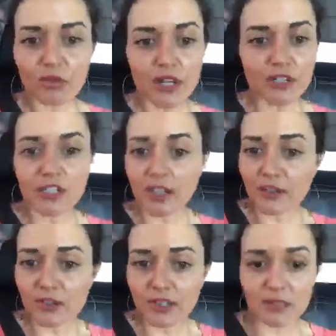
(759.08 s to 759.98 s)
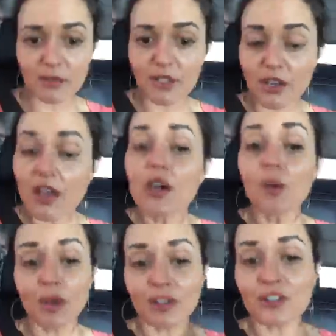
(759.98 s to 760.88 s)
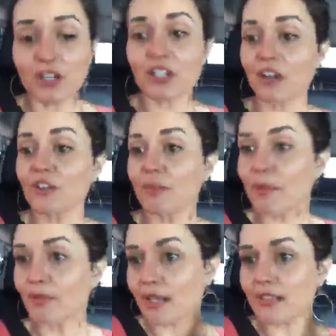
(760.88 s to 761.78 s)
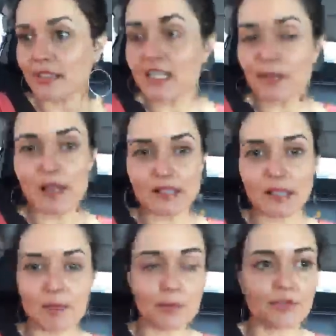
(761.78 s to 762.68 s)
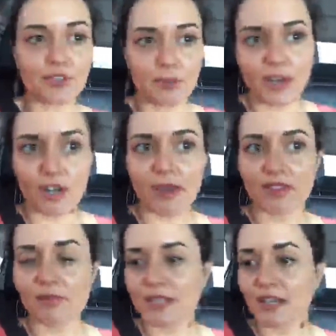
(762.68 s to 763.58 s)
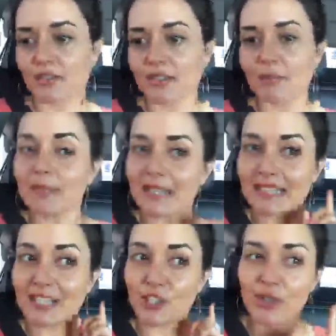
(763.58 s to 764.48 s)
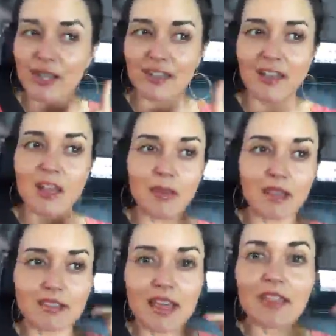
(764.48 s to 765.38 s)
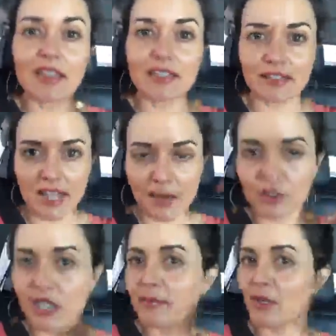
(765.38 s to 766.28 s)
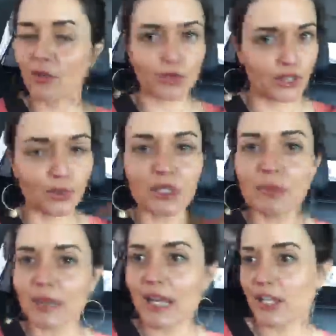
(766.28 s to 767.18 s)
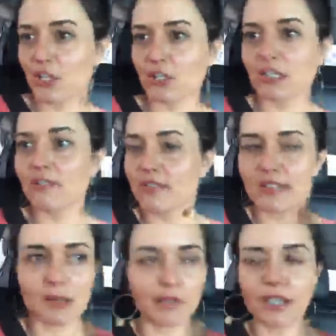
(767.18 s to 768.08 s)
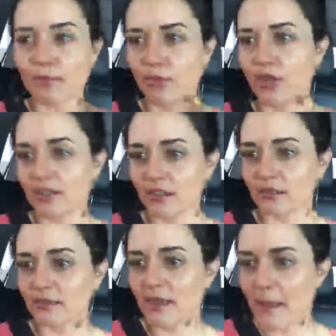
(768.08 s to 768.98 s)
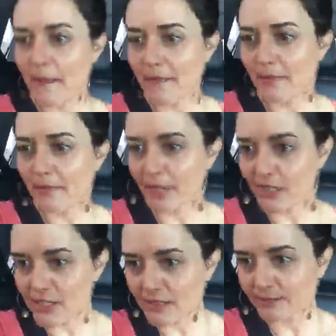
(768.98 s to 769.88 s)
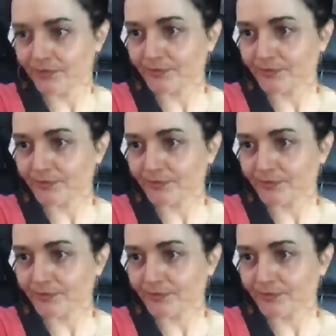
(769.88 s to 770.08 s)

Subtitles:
Right, judging others doesn't make you, well, judging other people does tend to make some people feel better about themselves, but it's a trick, because then that same judgment, you will apply it to yourself at some later point. It'll bite you.